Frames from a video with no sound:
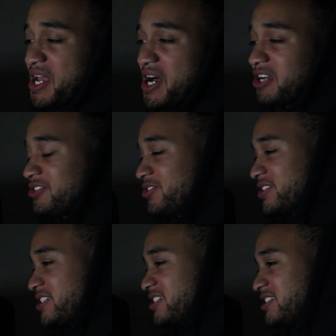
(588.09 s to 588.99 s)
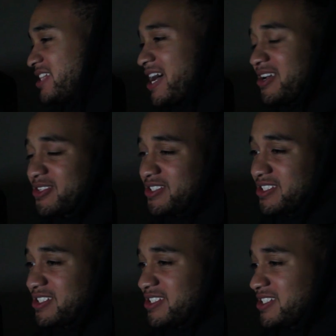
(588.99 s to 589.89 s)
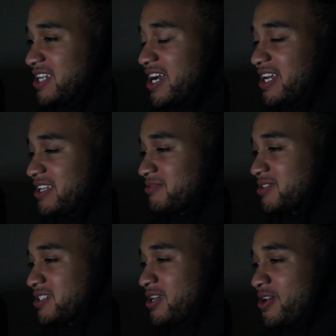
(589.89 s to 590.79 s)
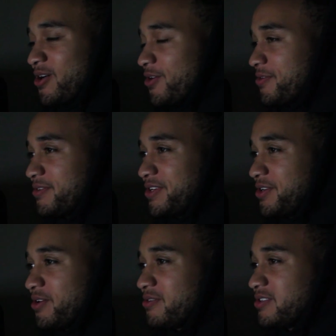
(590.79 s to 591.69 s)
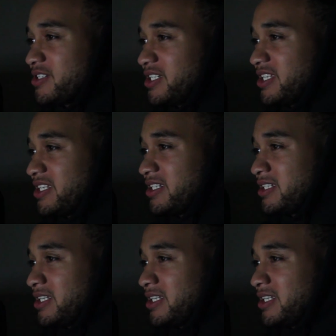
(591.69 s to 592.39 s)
hundreds, thousands of times over and over again.